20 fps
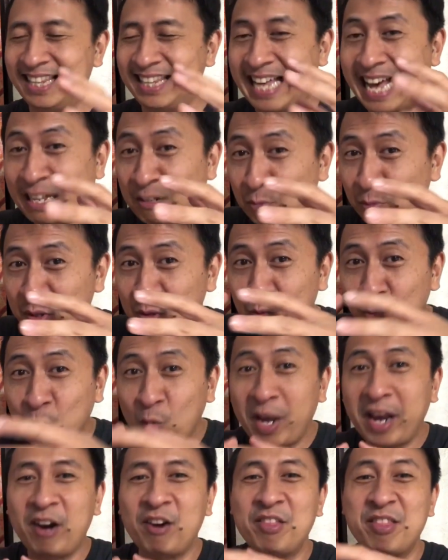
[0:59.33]
and that was
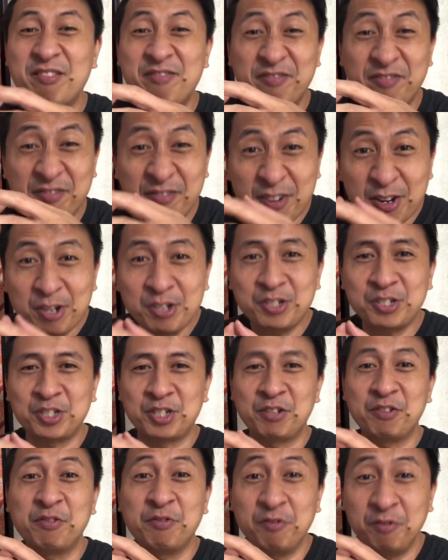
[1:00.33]
where the
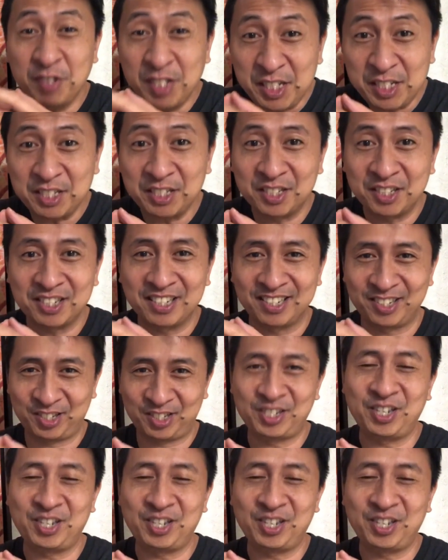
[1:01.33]
first feast